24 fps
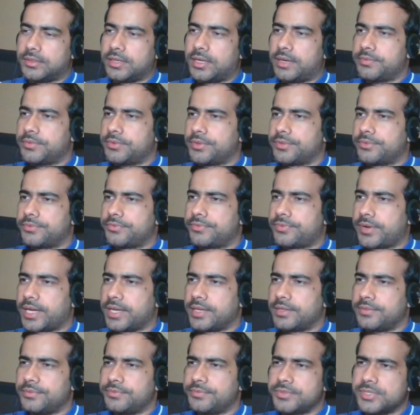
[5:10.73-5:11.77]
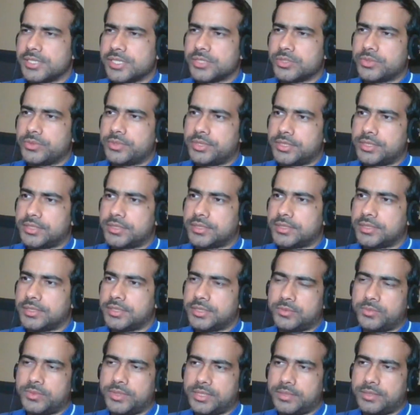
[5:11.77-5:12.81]
After 5-6 years,
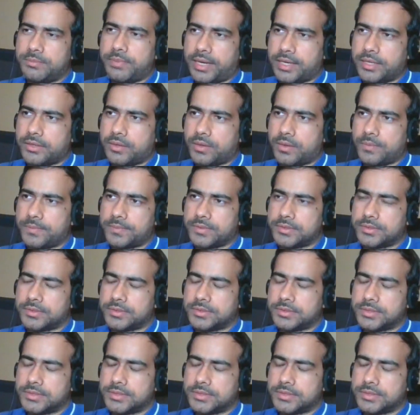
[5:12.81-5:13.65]
it went bankrupt.